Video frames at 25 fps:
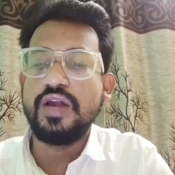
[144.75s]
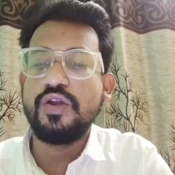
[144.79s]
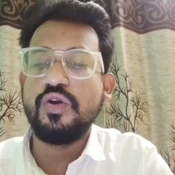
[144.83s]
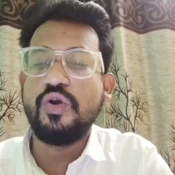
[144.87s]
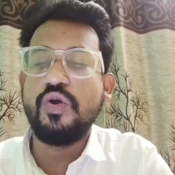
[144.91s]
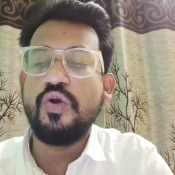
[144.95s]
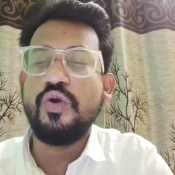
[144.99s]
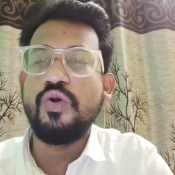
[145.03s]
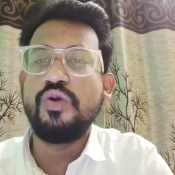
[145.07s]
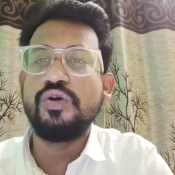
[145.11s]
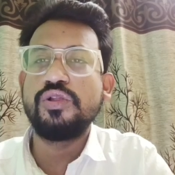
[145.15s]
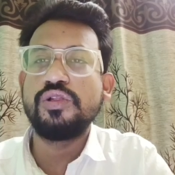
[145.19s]

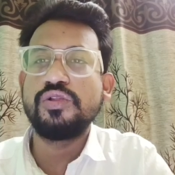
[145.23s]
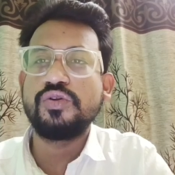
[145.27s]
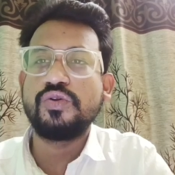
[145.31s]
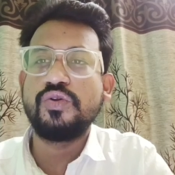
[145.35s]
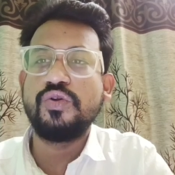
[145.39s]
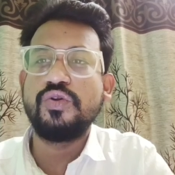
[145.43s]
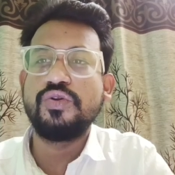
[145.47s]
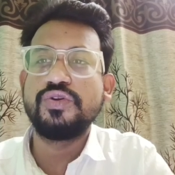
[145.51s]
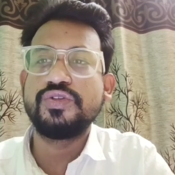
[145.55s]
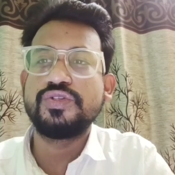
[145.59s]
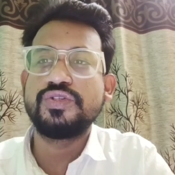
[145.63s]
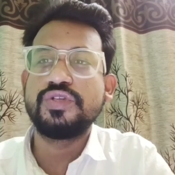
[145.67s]
and
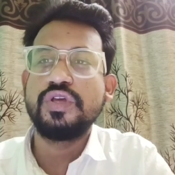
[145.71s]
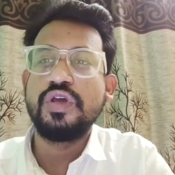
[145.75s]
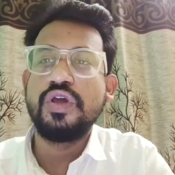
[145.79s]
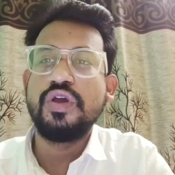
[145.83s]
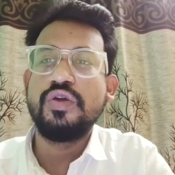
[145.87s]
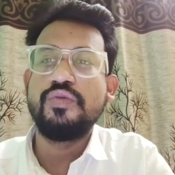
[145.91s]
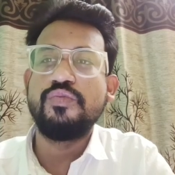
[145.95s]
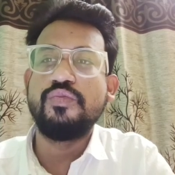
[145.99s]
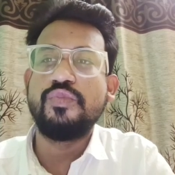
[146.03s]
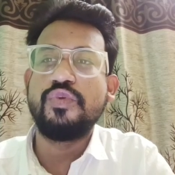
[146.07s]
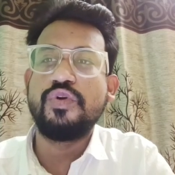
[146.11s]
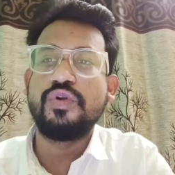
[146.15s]

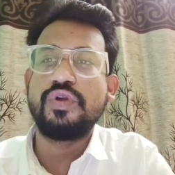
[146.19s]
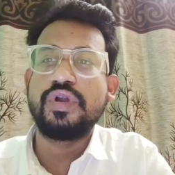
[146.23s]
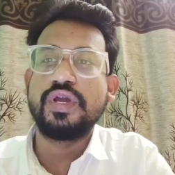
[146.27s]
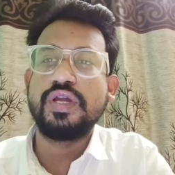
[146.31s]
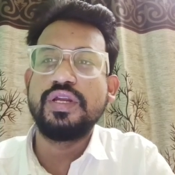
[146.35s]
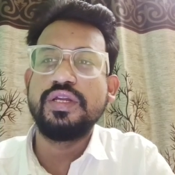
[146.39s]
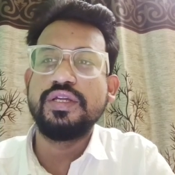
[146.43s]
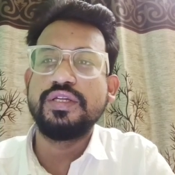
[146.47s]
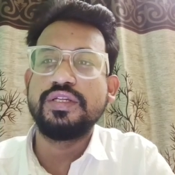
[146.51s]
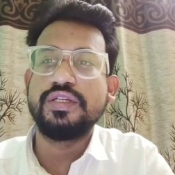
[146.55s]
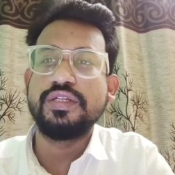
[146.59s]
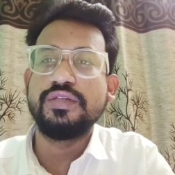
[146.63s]
all-cause
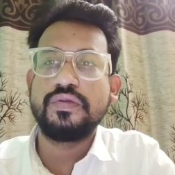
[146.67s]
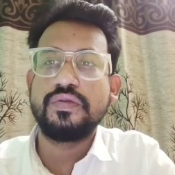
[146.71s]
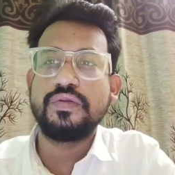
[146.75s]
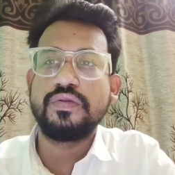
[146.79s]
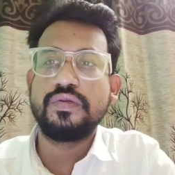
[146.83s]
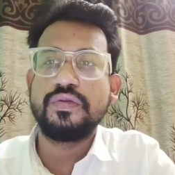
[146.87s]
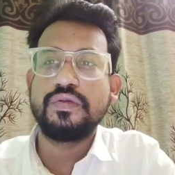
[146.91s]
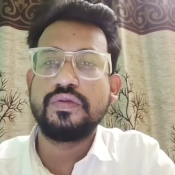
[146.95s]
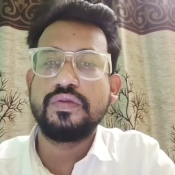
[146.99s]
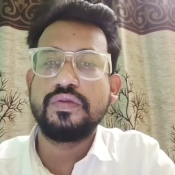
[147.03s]
mortality.